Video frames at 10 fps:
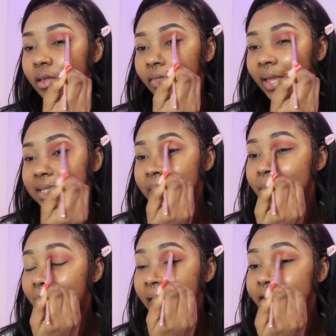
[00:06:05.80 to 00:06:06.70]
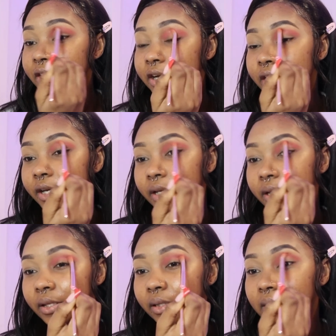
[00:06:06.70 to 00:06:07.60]
that's a pattern
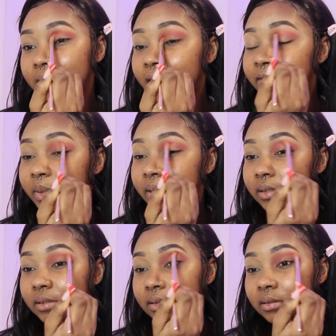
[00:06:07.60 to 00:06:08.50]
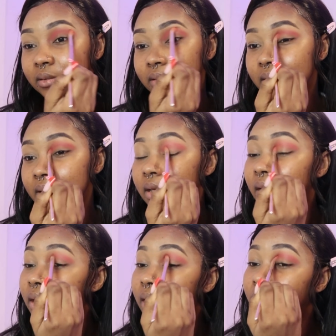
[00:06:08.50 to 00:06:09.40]
that I've been,
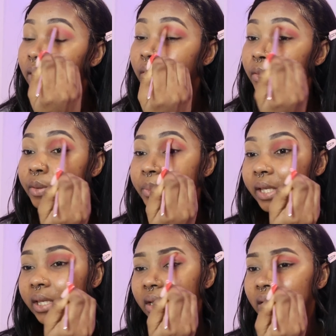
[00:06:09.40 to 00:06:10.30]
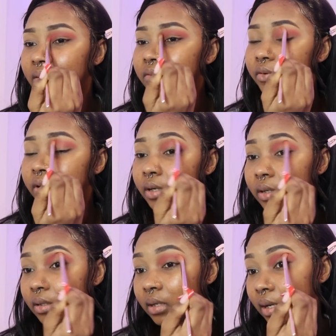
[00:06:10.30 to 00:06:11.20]
you know, repeating
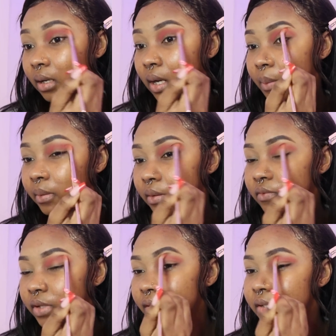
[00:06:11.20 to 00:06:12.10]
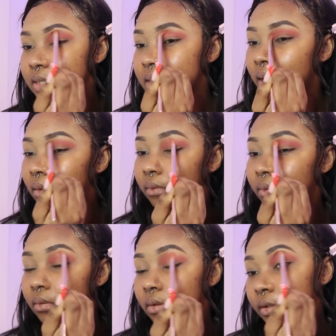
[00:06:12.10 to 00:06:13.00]
for a couple of years now.
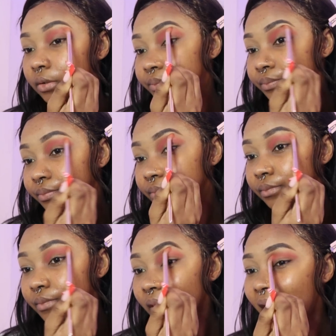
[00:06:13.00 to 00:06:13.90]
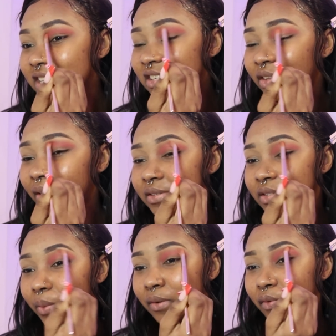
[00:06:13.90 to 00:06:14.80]
I just thought I was
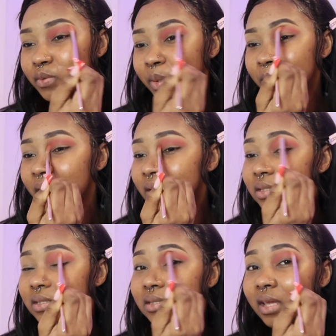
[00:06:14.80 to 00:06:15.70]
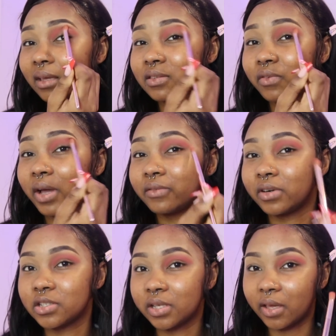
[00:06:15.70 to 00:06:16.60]
one of those people that takes forever
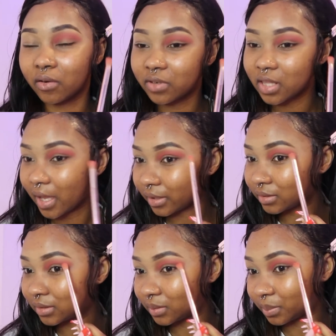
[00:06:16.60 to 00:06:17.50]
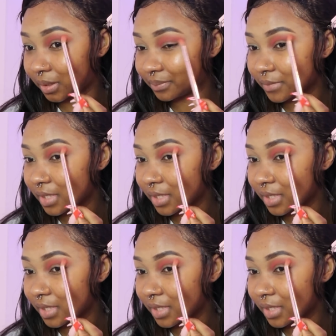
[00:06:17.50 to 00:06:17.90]
to get over the exes, but